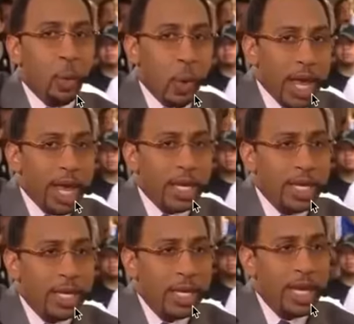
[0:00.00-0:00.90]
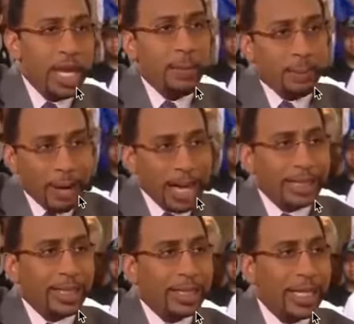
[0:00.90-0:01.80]
win in
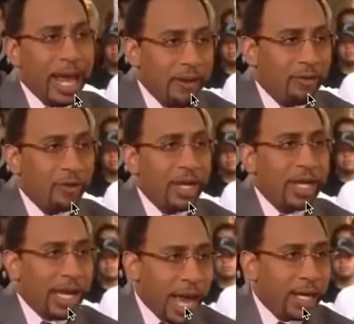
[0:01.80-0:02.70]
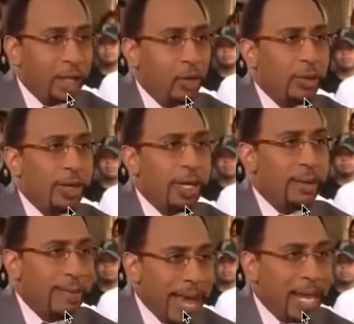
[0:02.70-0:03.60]
practically every category
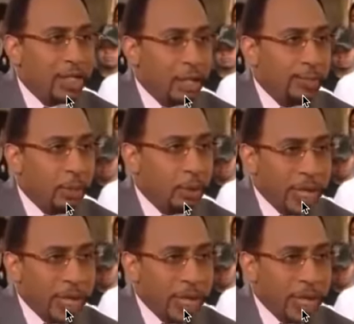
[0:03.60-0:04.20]
imaginable